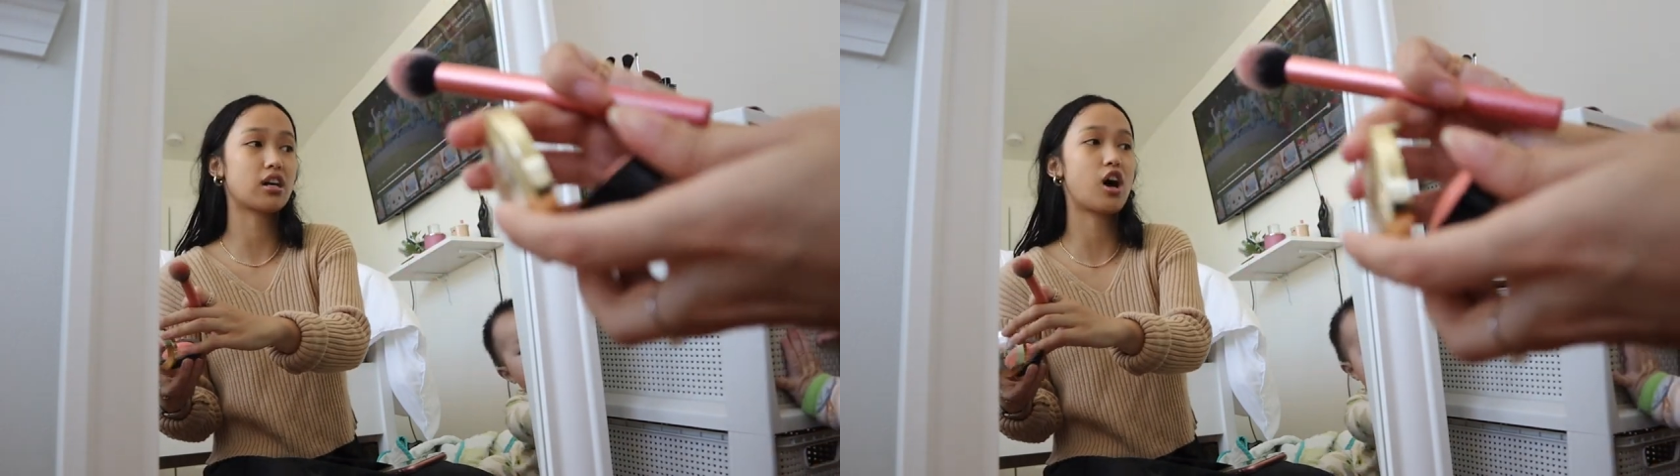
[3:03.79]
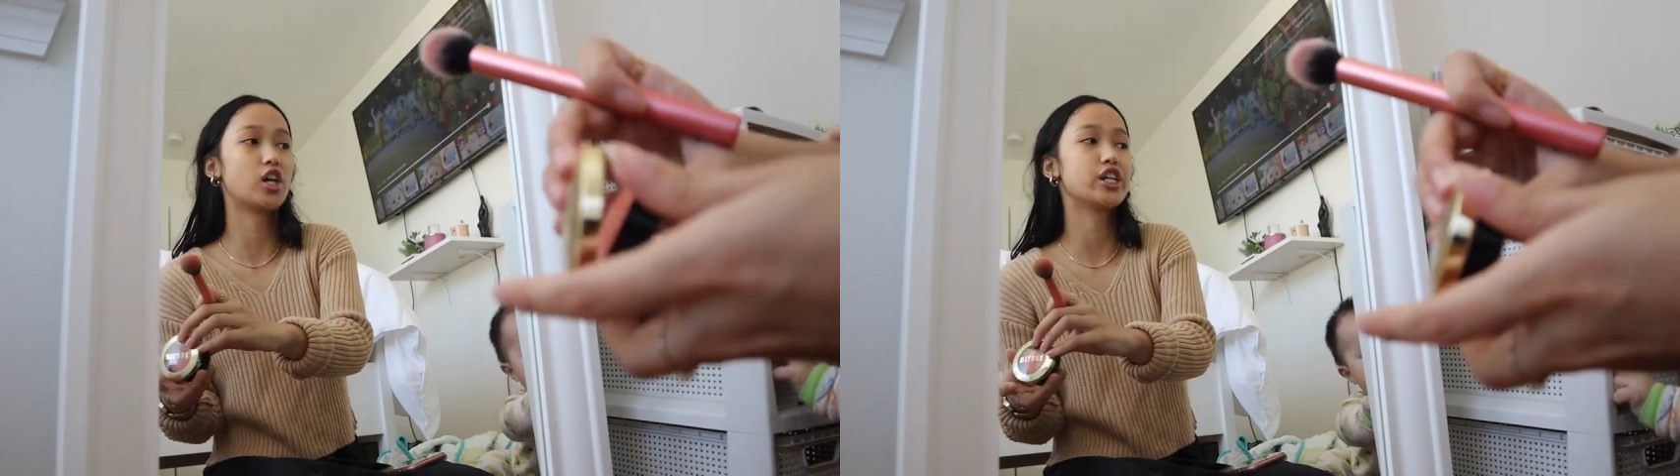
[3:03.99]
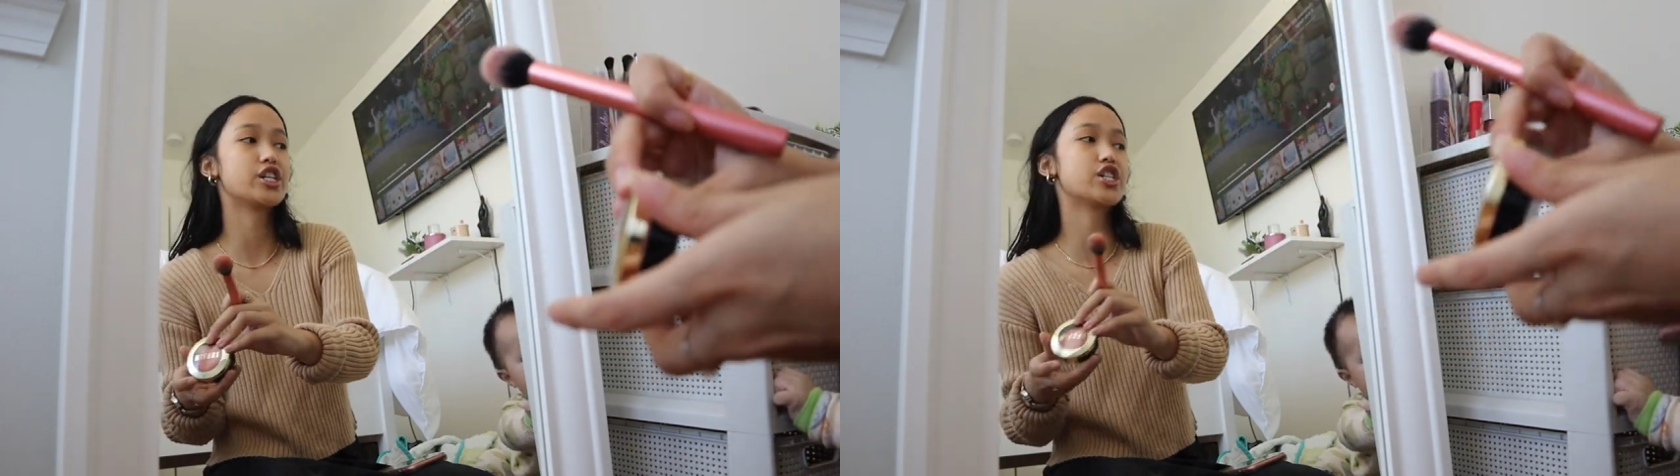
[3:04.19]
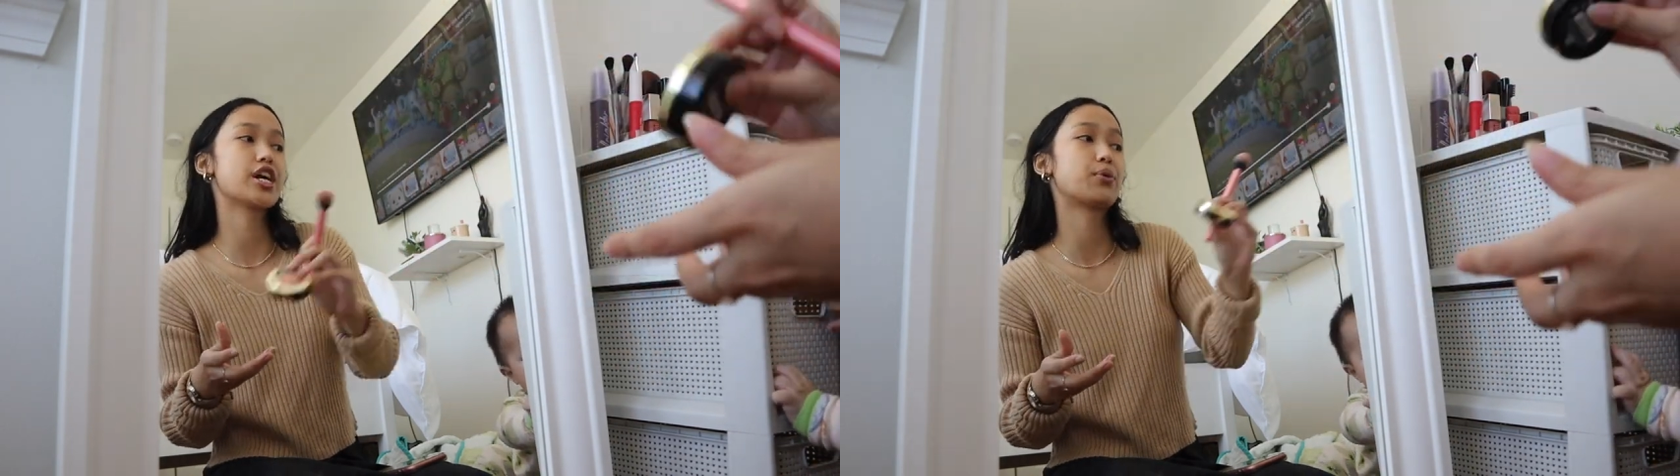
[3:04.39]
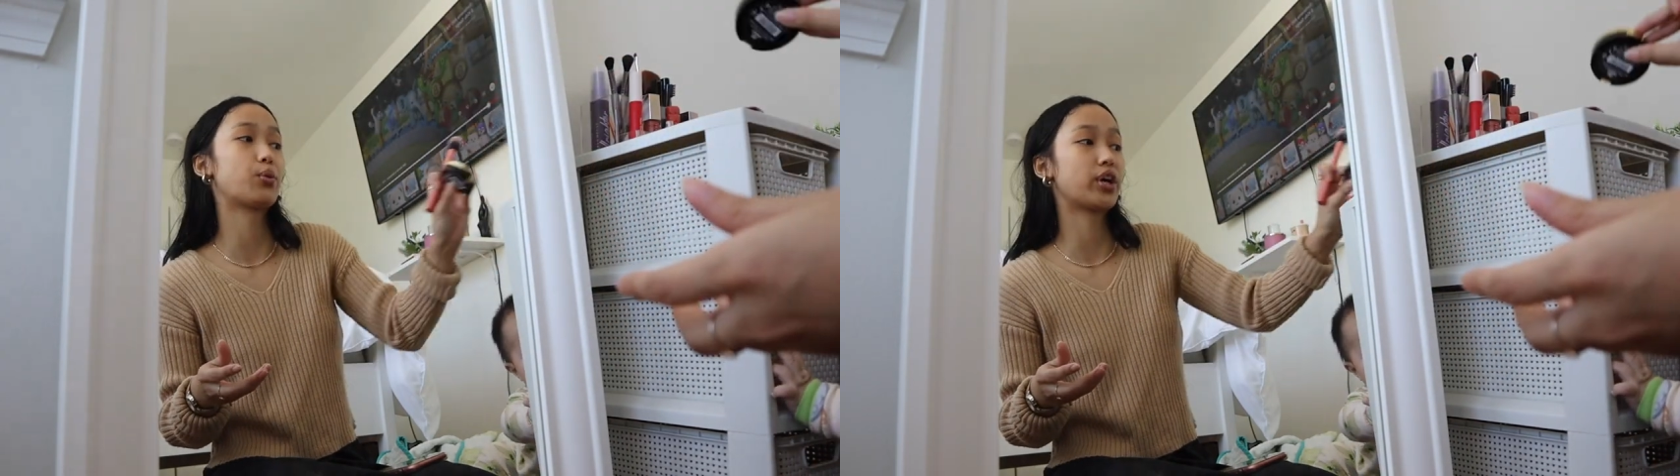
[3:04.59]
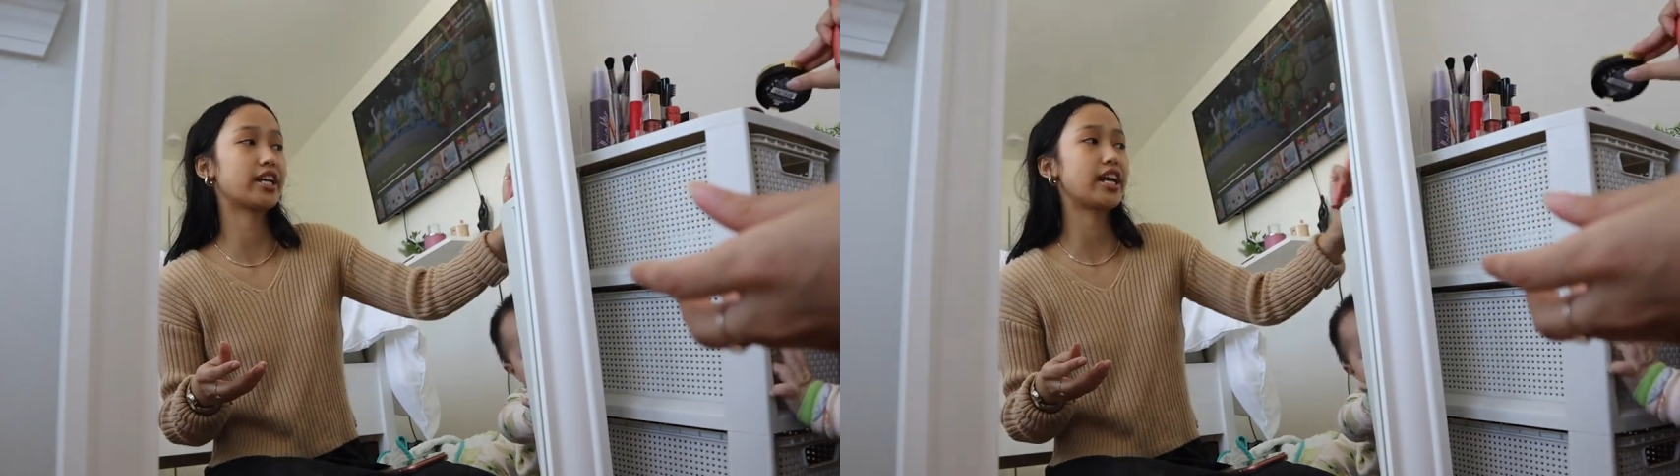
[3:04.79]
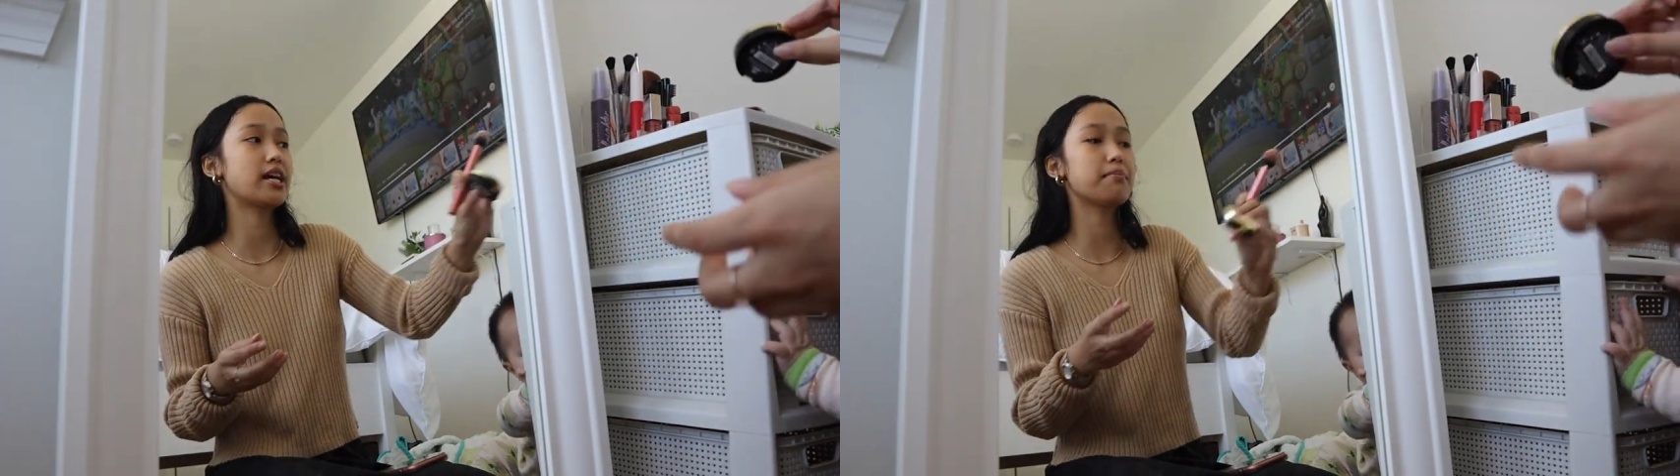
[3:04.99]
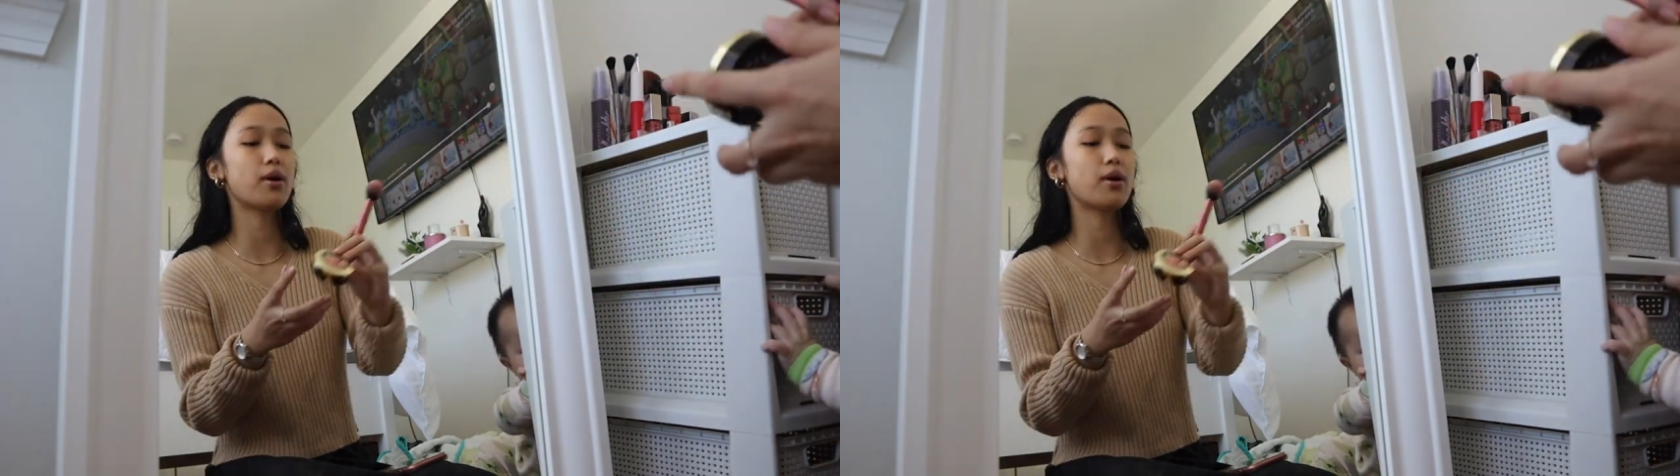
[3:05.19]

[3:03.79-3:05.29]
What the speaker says: college and working,